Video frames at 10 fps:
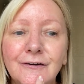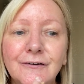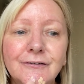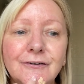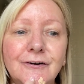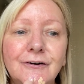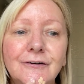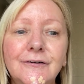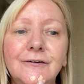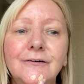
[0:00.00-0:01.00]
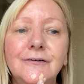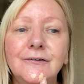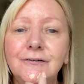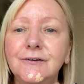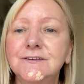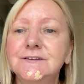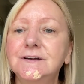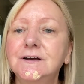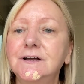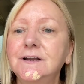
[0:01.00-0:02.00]
So just
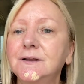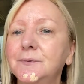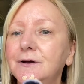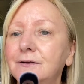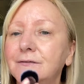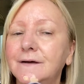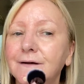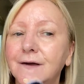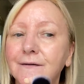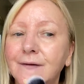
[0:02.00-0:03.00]
a little bit on there.